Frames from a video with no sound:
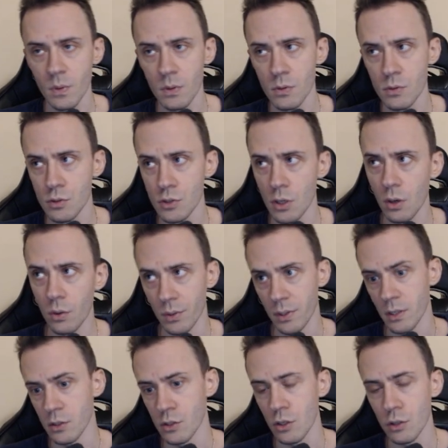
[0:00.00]
So
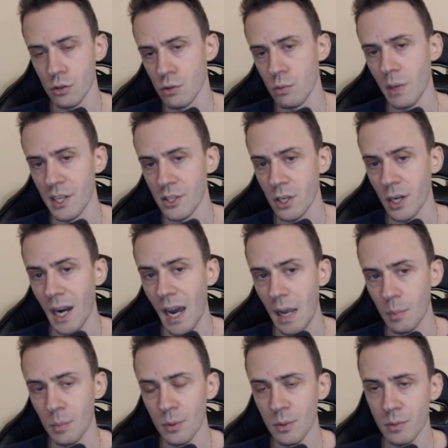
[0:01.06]
there is not too much
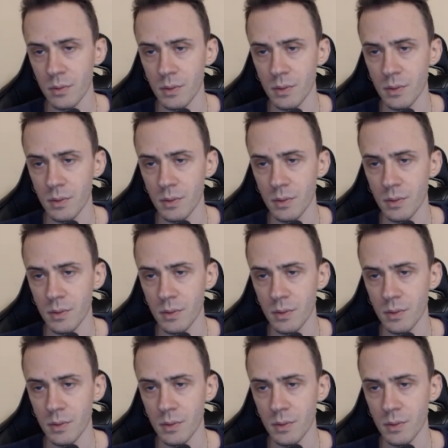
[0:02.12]
hype.